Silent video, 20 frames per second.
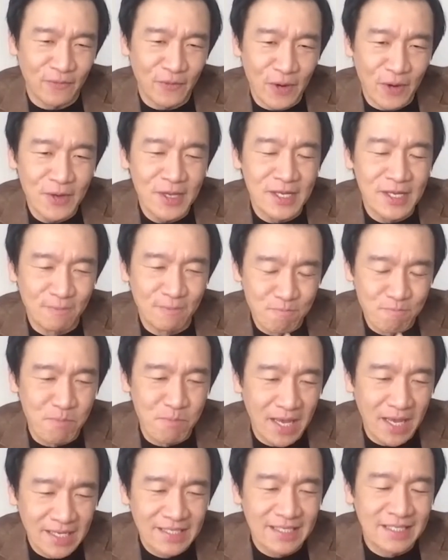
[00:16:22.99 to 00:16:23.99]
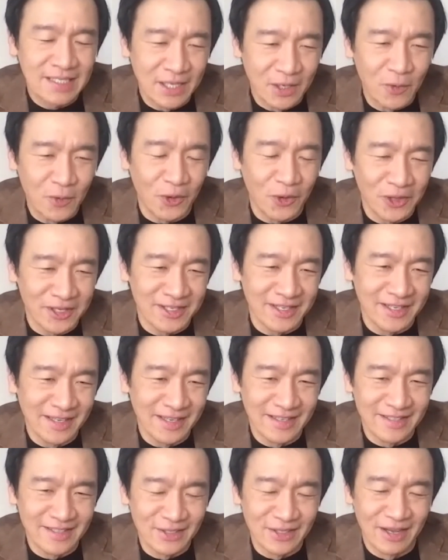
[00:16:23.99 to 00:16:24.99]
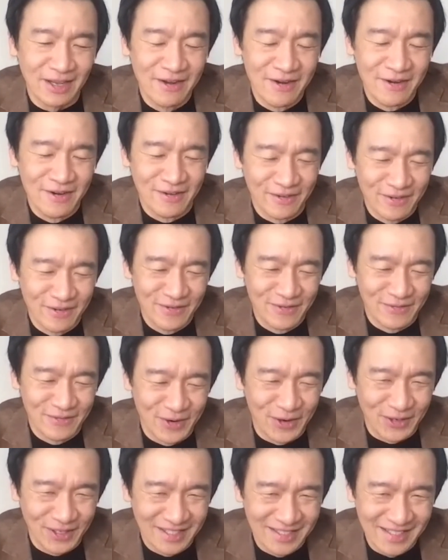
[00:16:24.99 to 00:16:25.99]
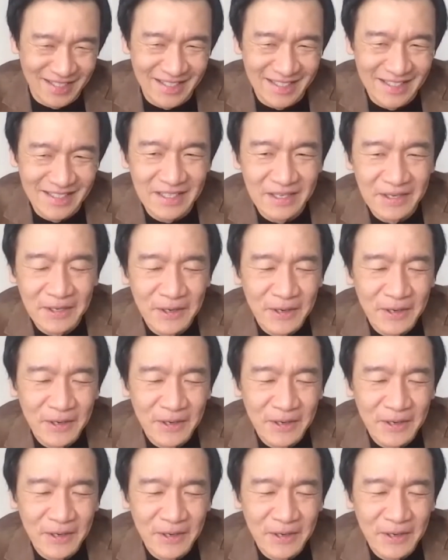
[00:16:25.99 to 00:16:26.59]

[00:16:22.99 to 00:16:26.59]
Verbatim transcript: very bassy quality to their references. voices.